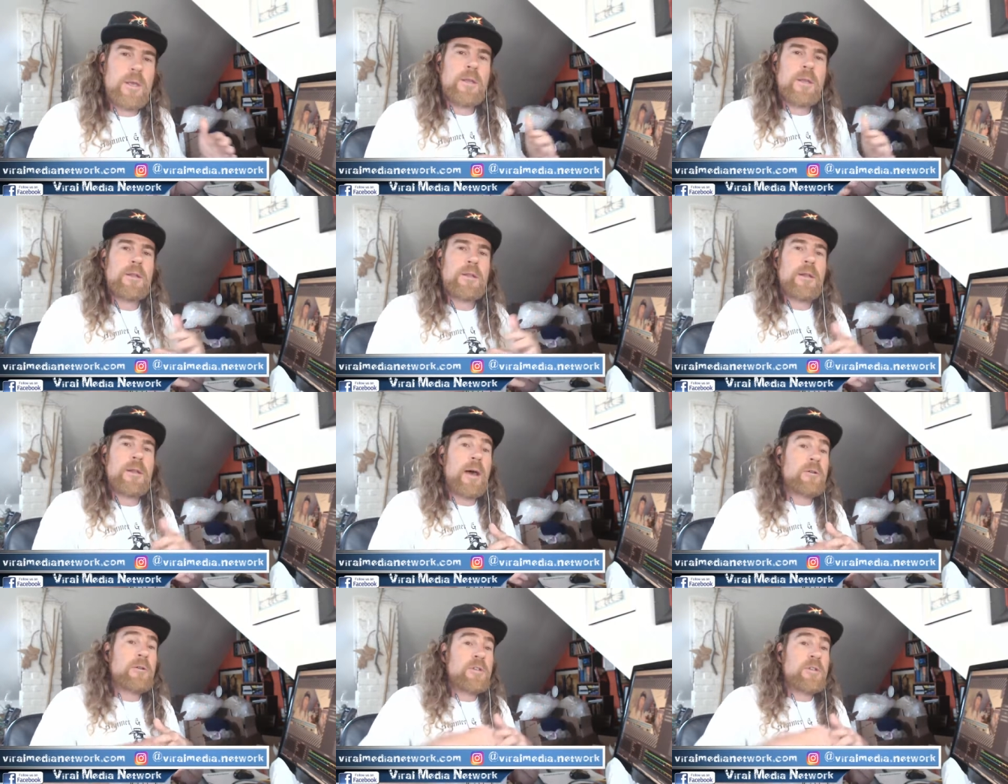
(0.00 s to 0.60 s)

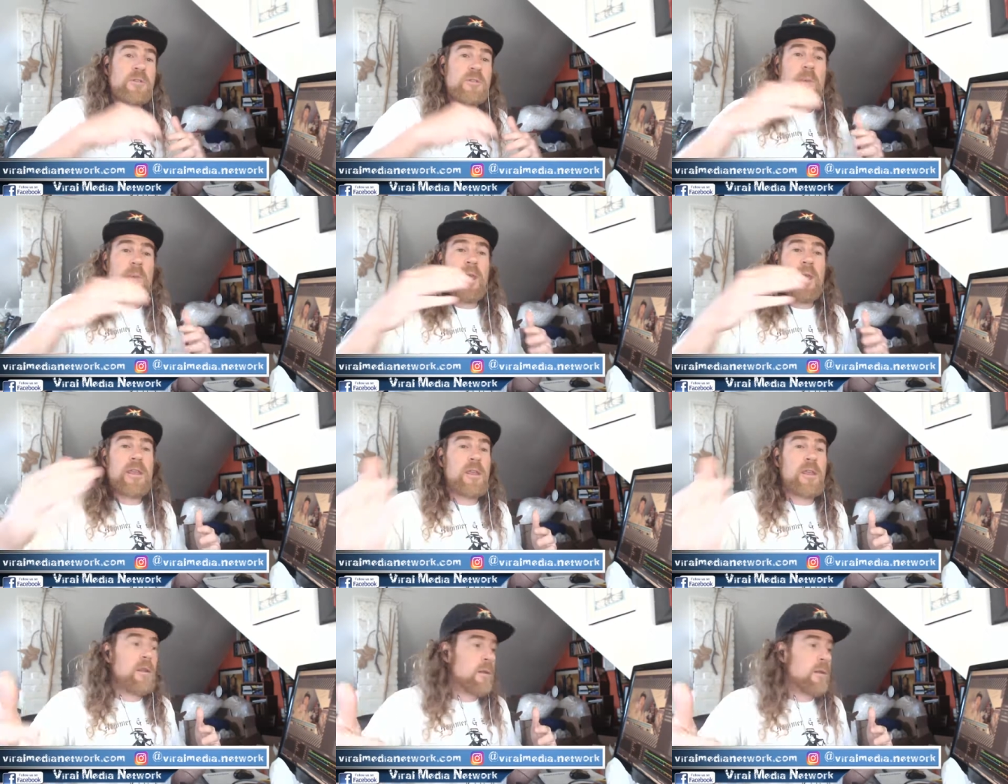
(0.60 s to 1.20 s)
Now she's
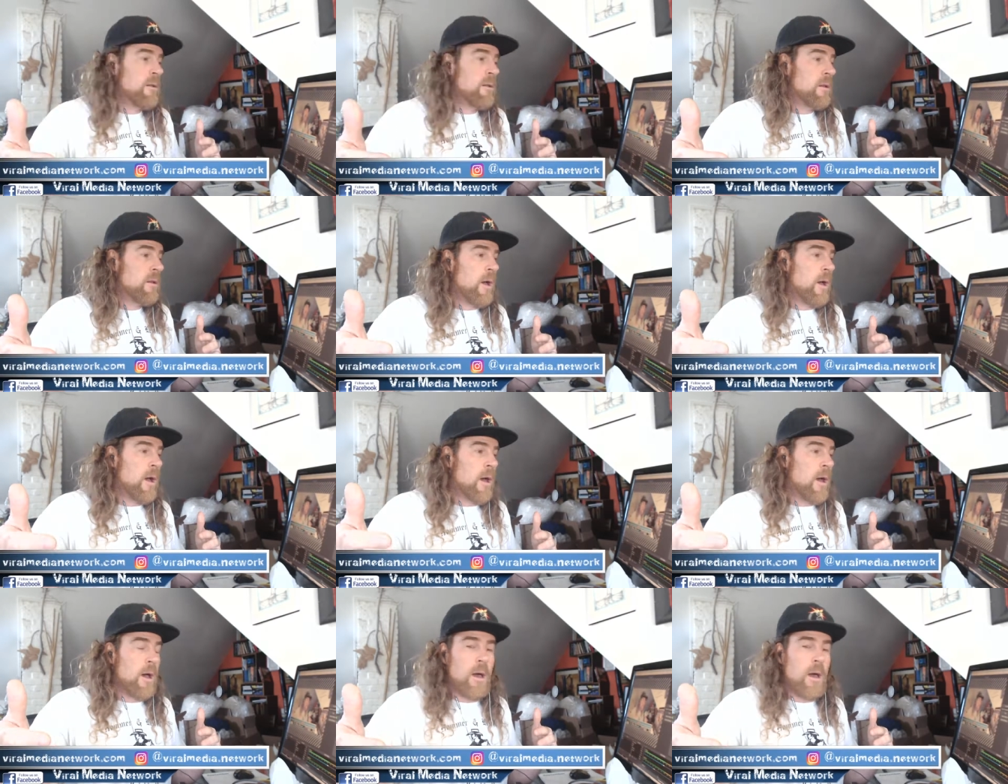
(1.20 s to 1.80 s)
making,
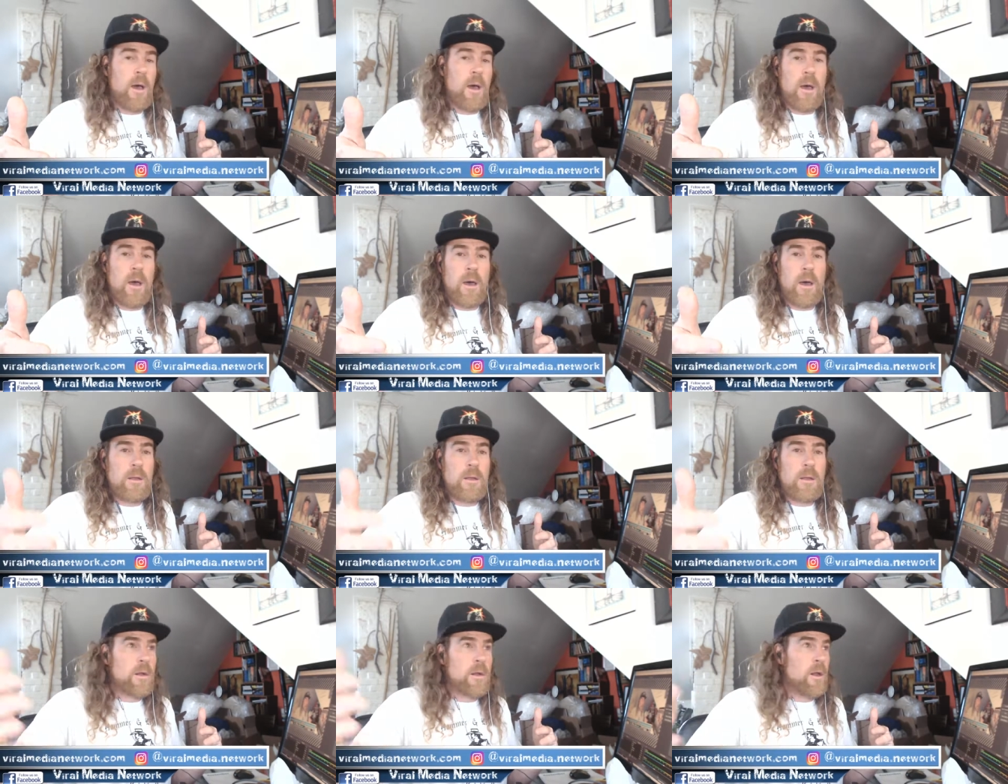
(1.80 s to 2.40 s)

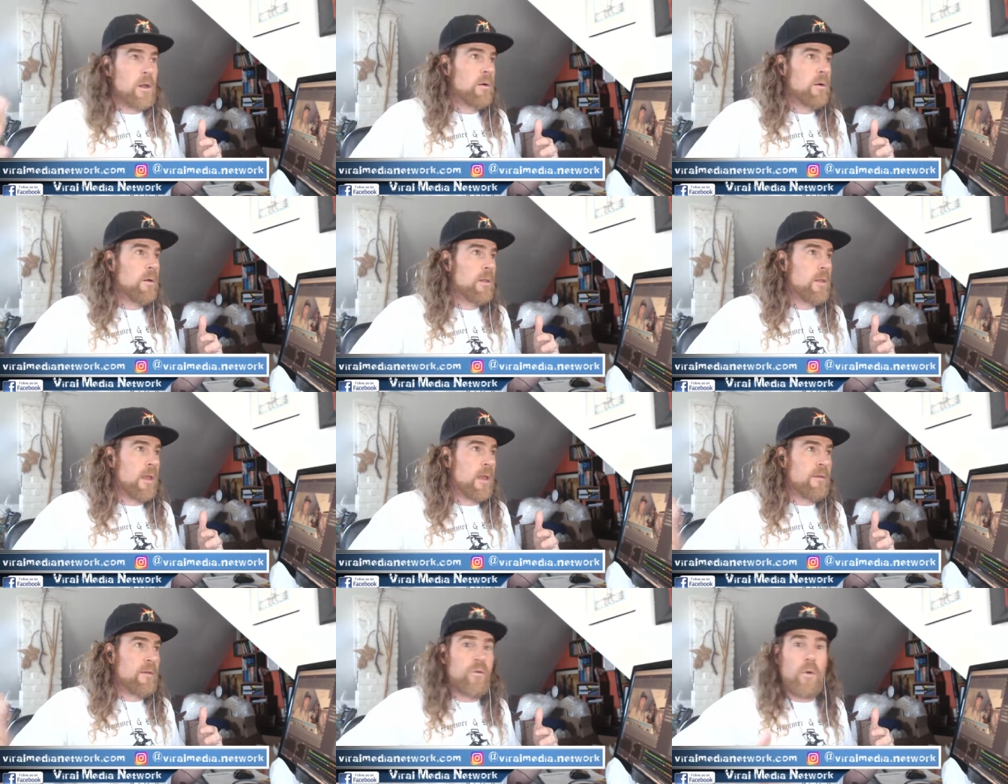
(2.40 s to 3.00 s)
uh, you know,
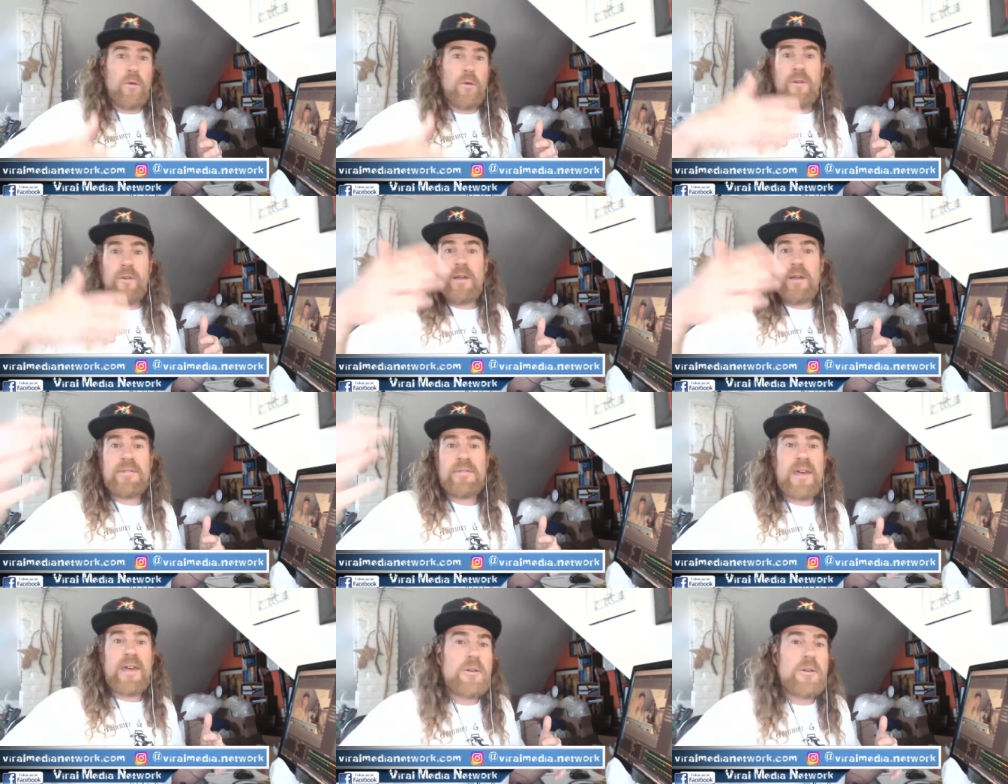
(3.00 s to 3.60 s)
like four or
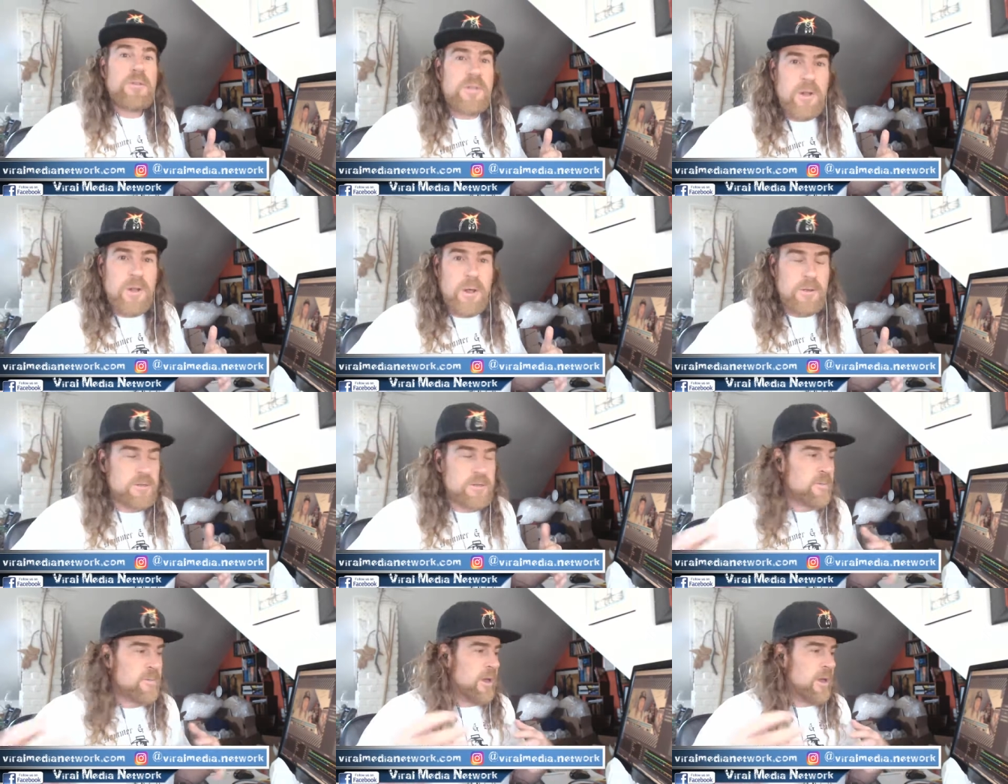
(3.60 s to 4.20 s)
five thousand
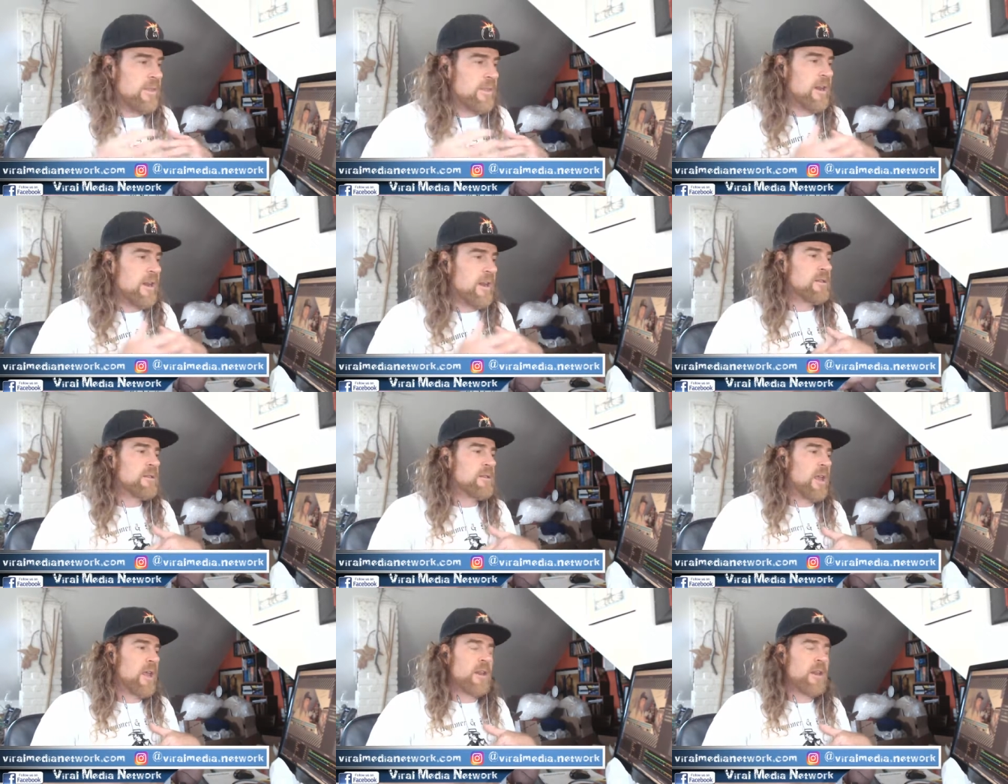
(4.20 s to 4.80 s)
dollars a month, and
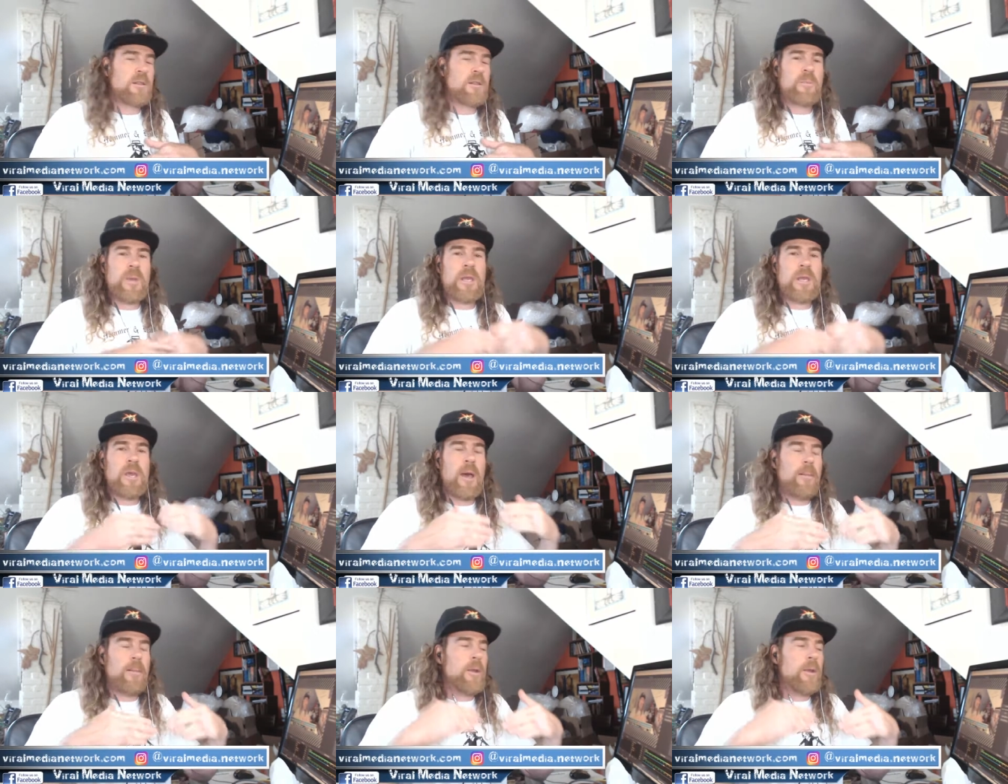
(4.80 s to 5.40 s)
it's and it's
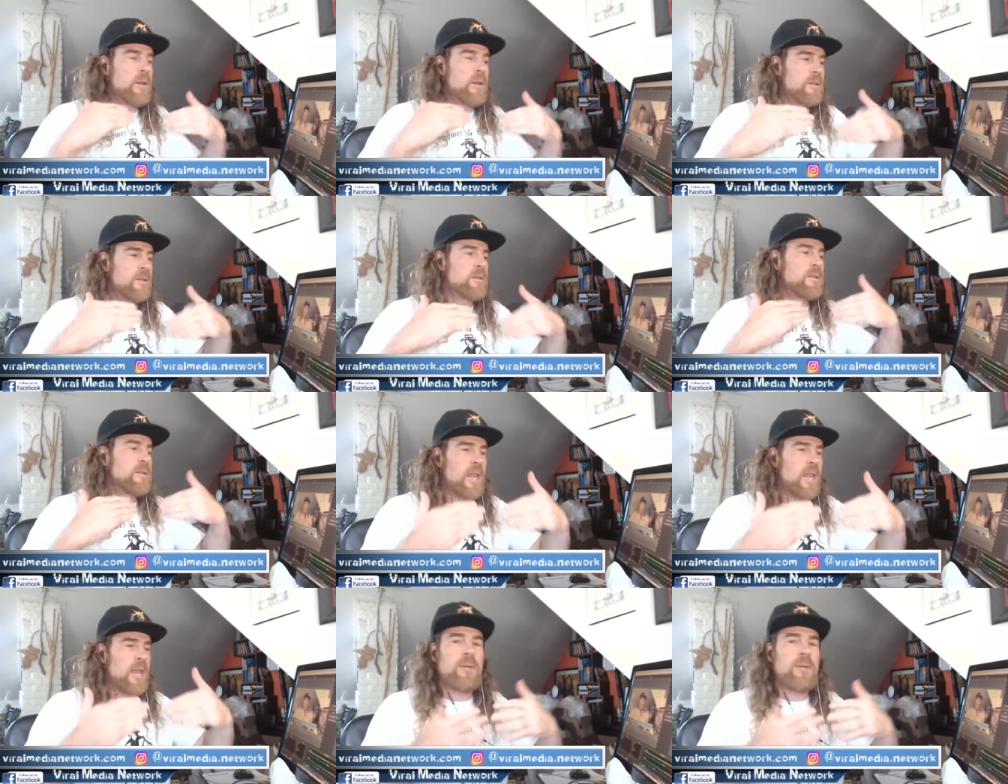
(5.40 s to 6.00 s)
becoming a
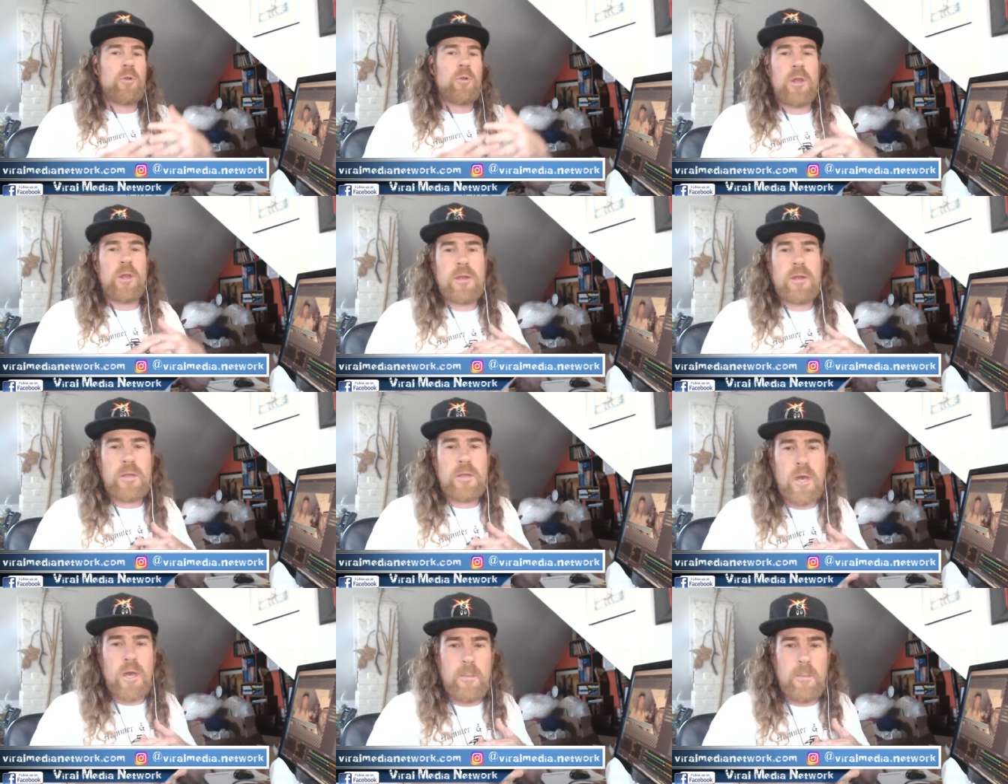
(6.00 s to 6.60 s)
sustainable
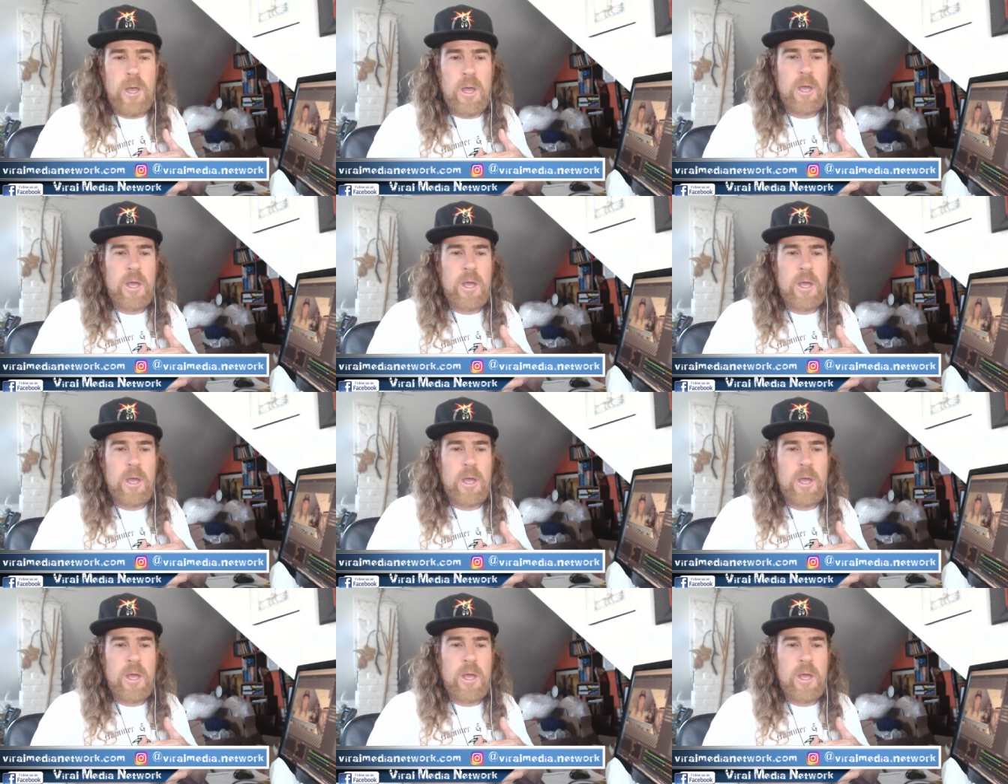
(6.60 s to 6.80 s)
income